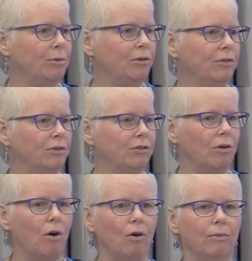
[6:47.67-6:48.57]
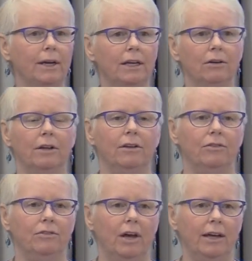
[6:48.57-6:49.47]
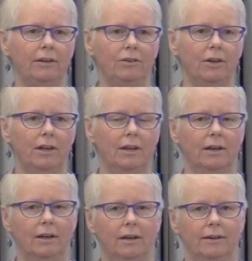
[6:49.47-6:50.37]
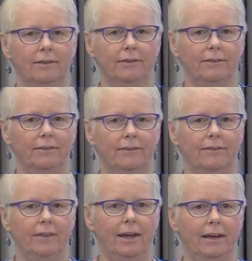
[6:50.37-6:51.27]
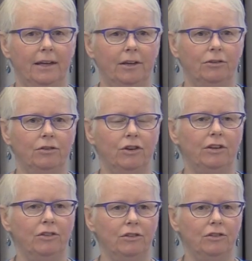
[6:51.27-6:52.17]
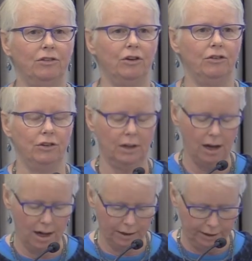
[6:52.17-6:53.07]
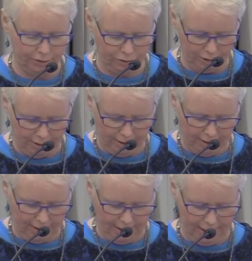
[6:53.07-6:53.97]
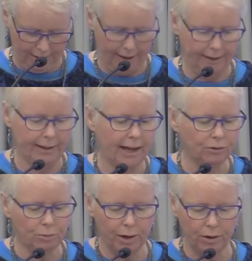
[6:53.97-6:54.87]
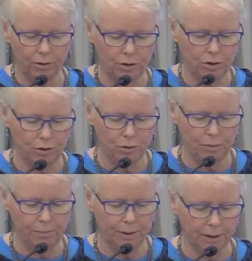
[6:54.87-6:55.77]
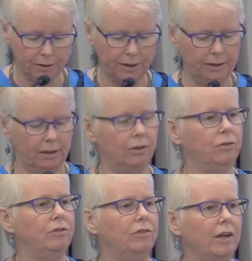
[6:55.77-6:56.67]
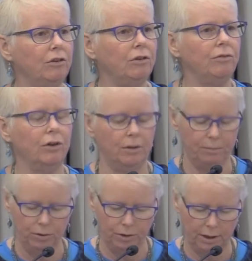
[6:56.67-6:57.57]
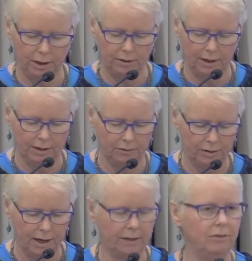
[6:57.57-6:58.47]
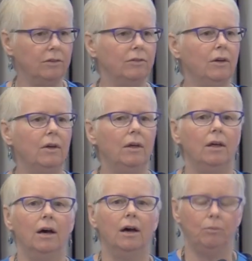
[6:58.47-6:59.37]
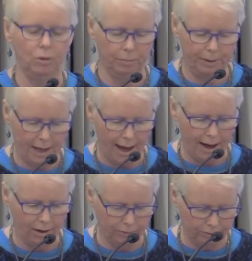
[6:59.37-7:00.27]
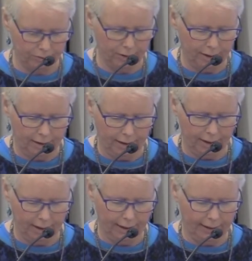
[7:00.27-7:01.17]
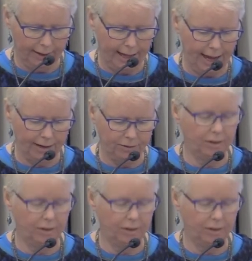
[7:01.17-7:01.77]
movers are already on the site that is adjacent to Sargent College. And that's where the new building, the new Center for Computing and Data Sciences, will be housed. As